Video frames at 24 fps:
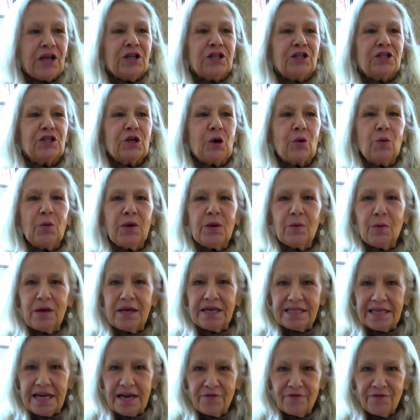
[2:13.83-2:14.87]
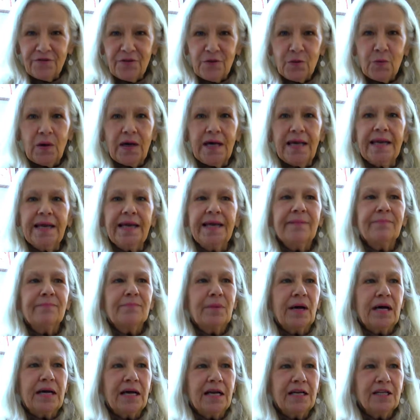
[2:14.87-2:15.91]
So we went down for the wedding.
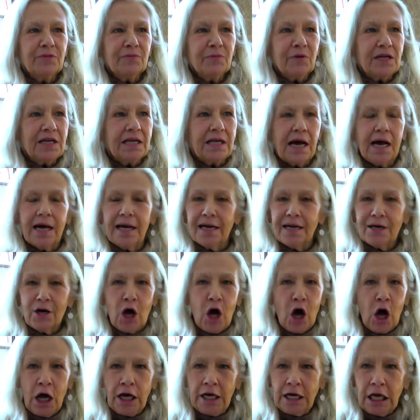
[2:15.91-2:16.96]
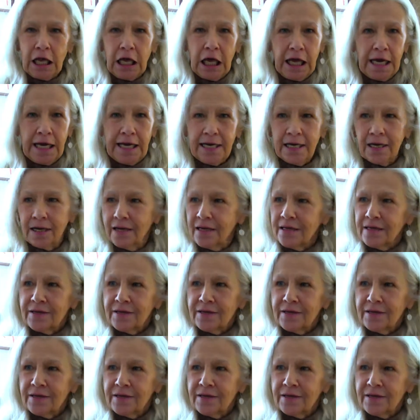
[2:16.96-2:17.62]
My husband got an online